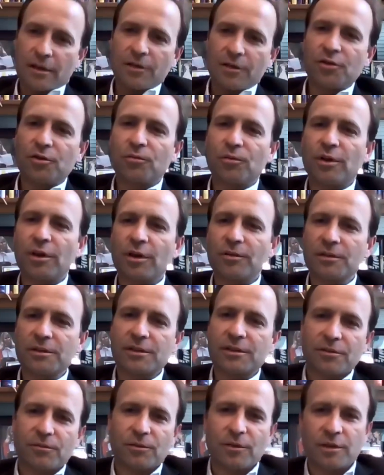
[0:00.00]
you know, we
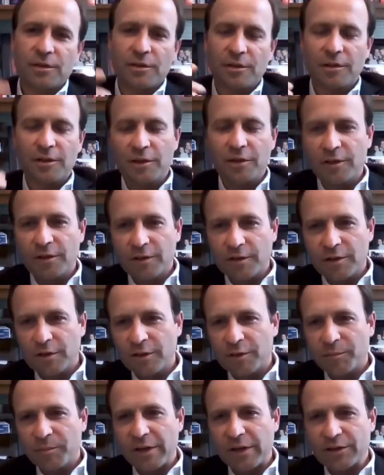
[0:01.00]
always, in
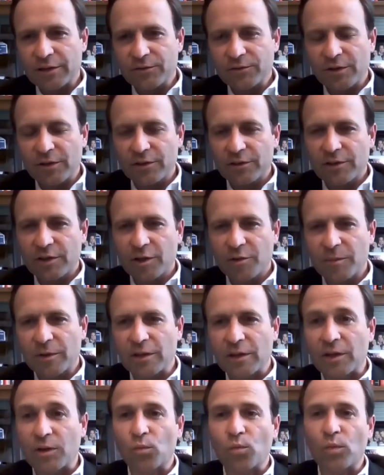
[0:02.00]
the past, we always think about
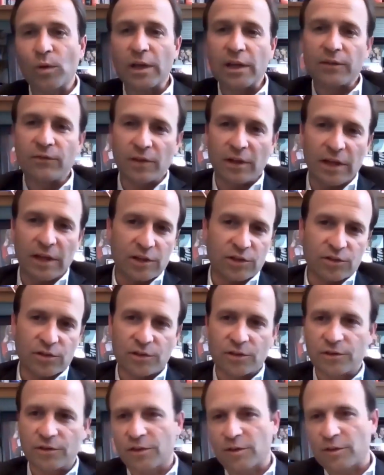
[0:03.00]
like wave
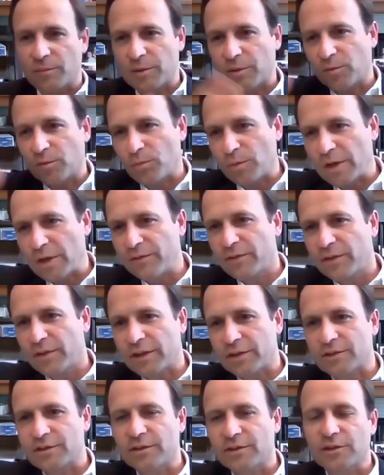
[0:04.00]
elections. It's going to be a wave
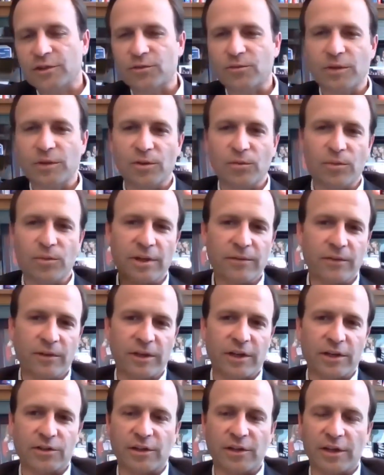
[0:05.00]
election this way, a wave
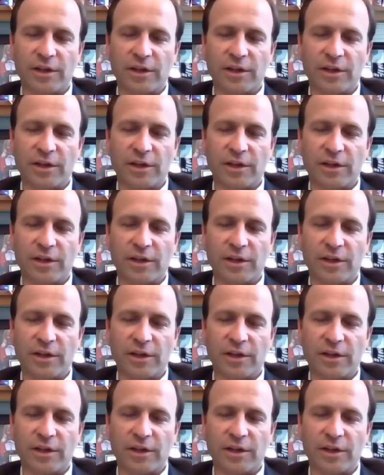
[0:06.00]
election